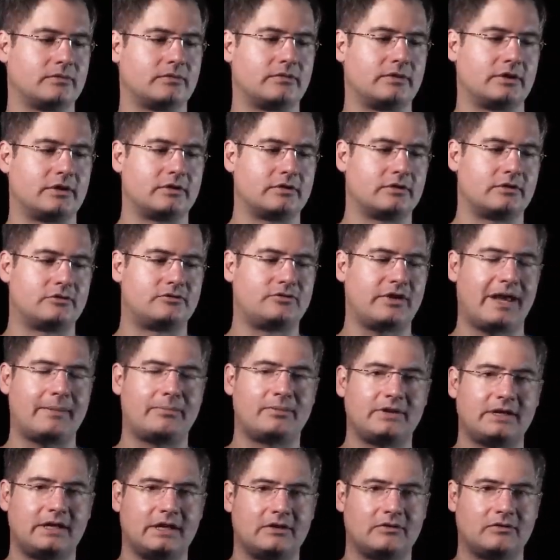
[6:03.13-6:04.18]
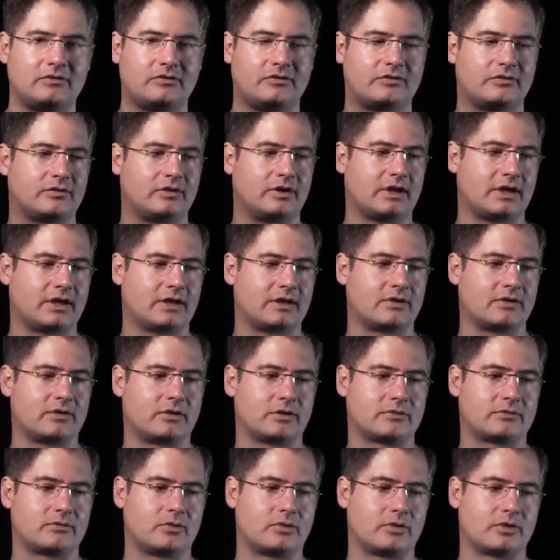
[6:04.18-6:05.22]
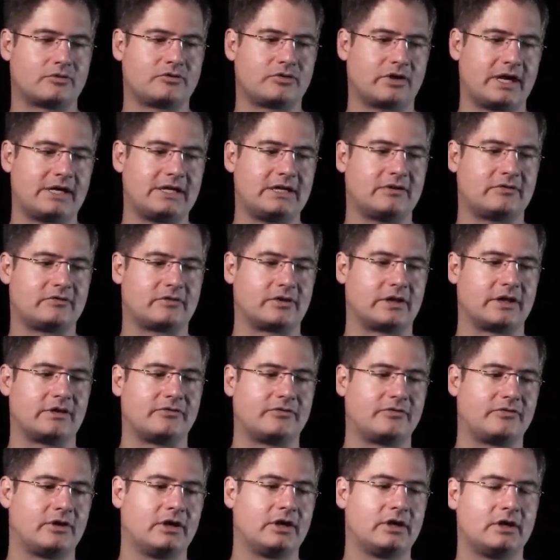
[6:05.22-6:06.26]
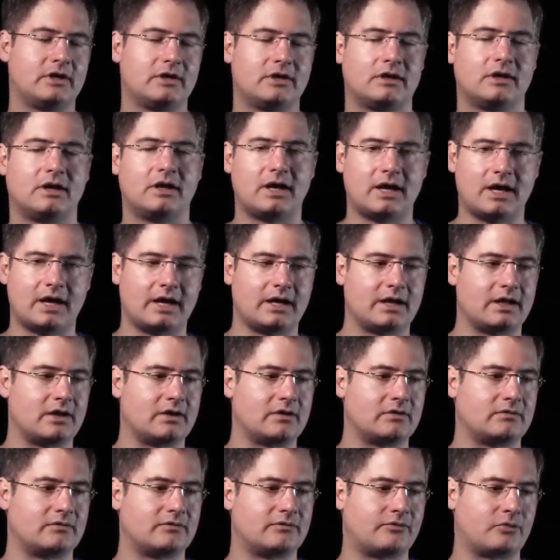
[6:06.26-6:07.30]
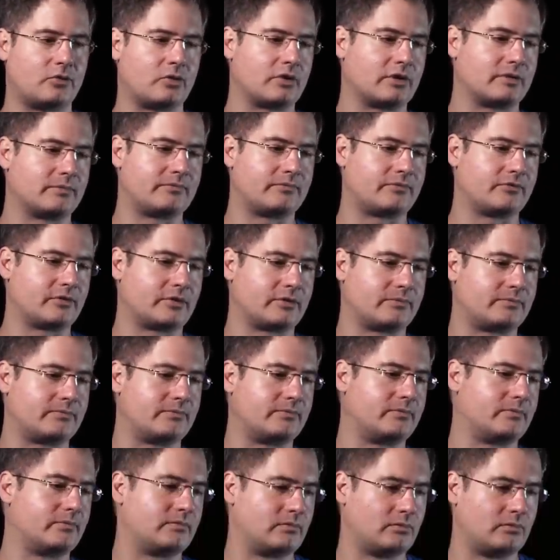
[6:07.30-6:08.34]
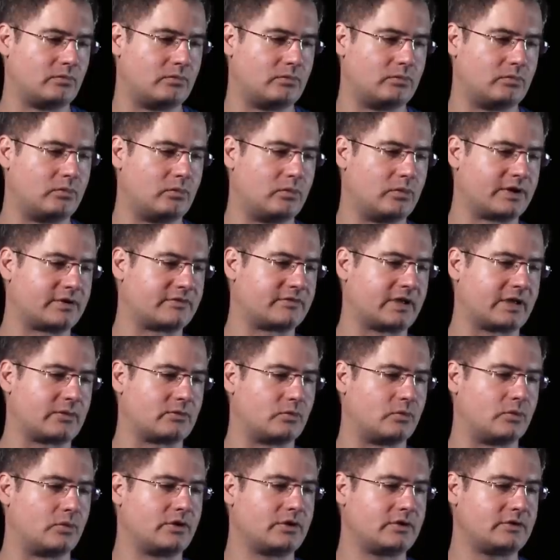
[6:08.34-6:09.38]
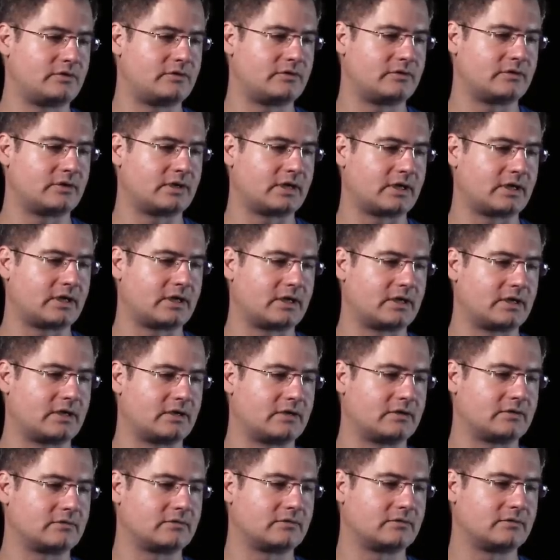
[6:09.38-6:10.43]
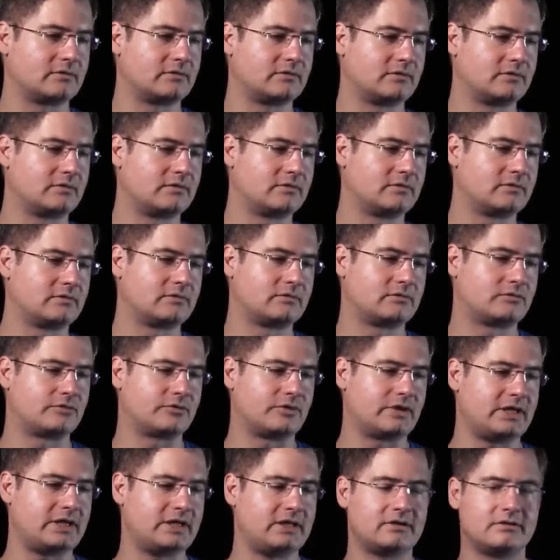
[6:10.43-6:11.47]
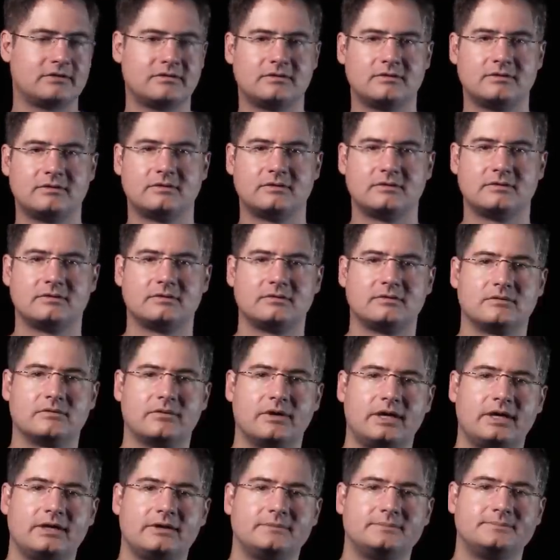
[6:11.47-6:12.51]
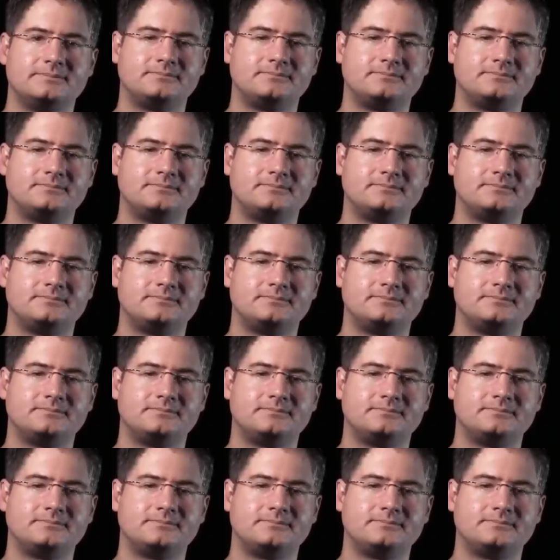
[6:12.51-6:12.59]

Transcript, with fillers: the the Japanese uh, or or Chinese glyph uh, for for what is that wood uh, tree, right?